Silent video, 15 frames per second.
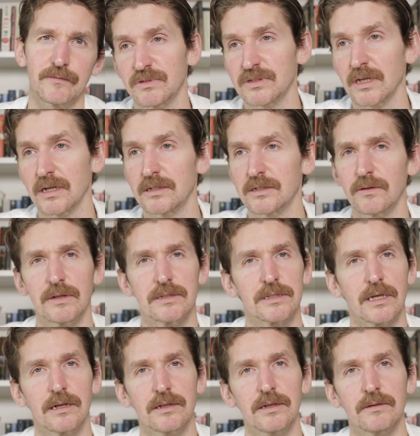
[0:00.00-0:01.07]
He's gonna do what he's
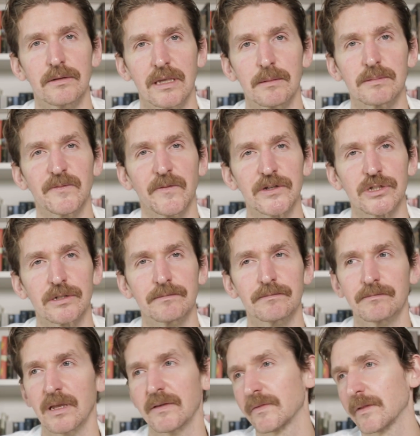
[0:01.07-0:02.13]
gonna do. He keeps fishing,
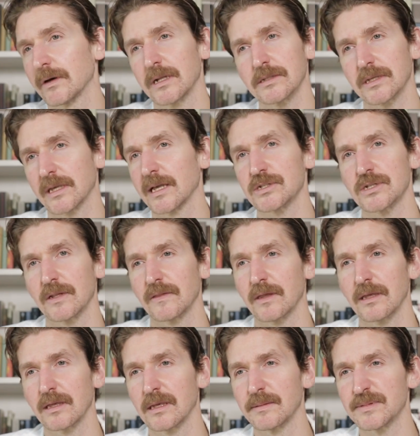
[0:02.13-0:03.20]
even though he doesn't catch anything,
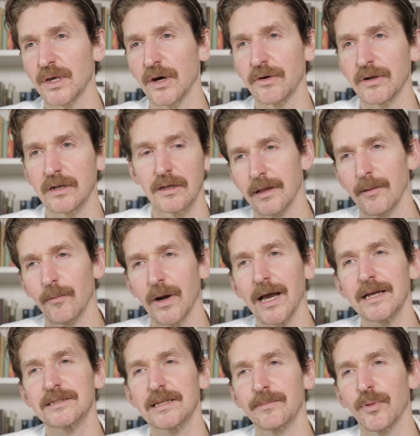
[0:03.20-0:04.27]
he keeps going. And when
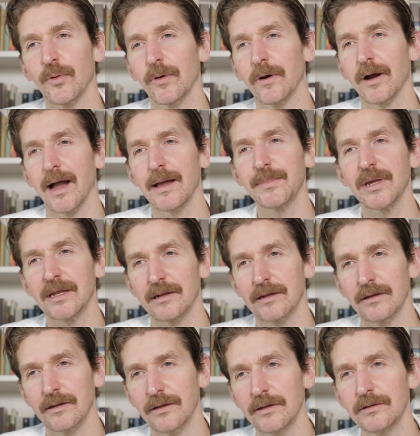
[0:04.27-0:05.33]
I say poor, I mean
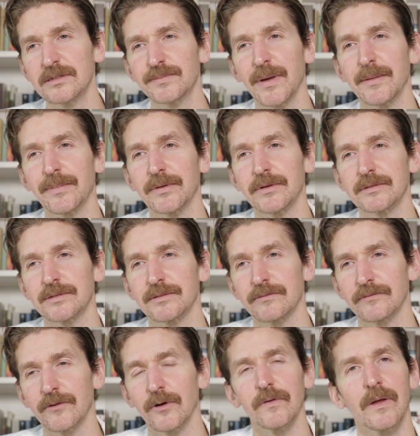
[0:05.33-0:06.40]
newspapers
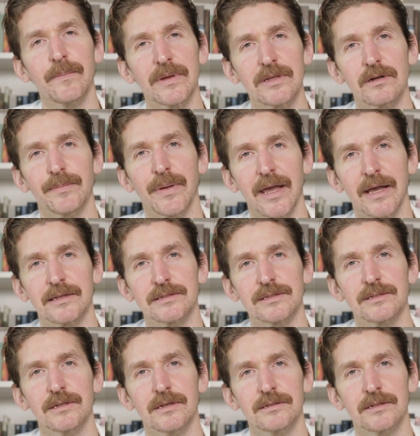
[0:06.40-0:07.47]
rolled up in your
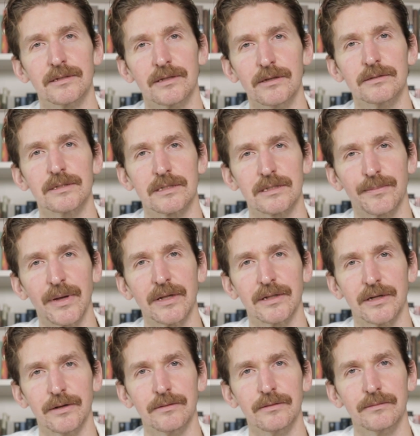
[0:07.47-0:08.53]
pants to use as a
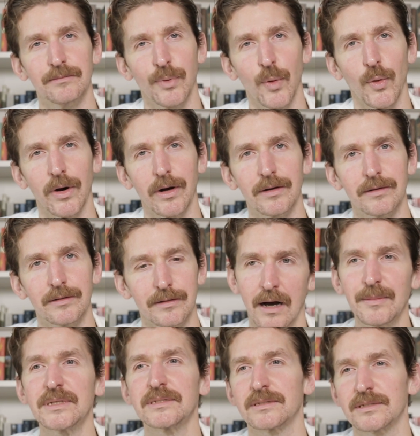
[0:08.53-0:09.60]
pillow poor. I
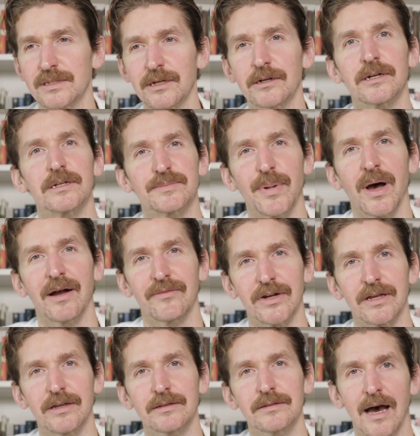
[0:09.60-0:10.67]
mean serious
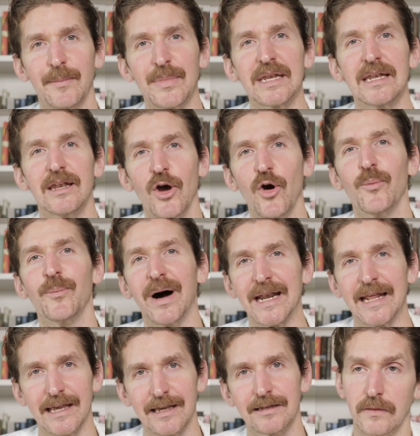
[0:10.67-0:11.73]
poverty. I mean no
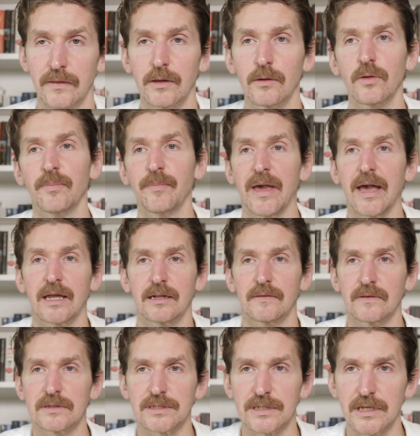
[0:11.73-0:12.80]
money. The Old Man and
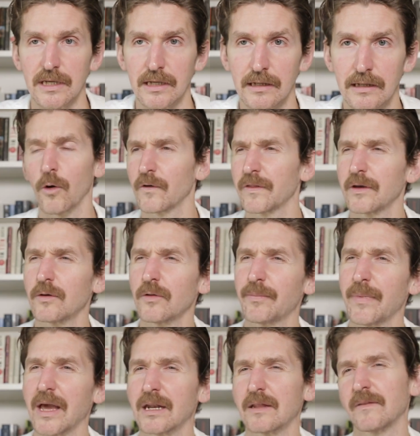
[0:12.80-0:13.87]
the Sea, or the old
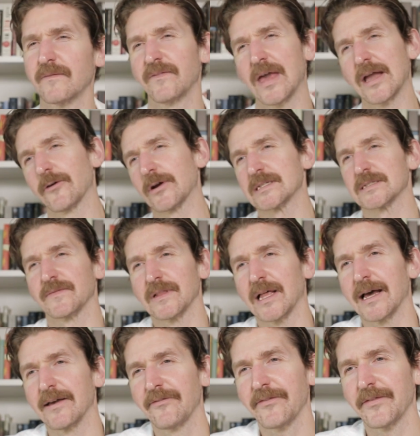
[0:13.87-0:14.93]
man and the vagaries of
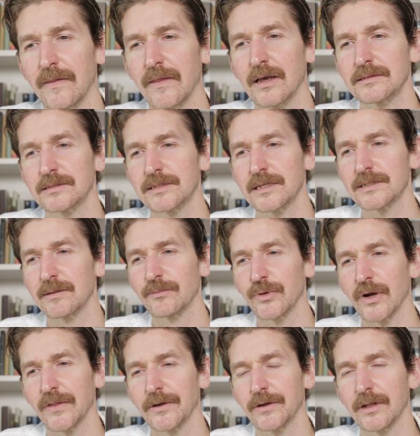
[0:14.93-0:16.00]
life, and the unceasing
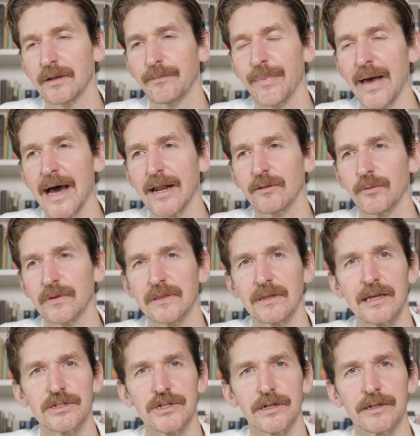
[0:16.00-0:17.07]
brotherhood and battle with
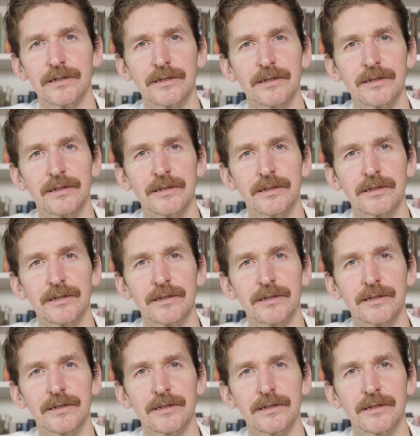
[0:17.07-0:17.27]
nature.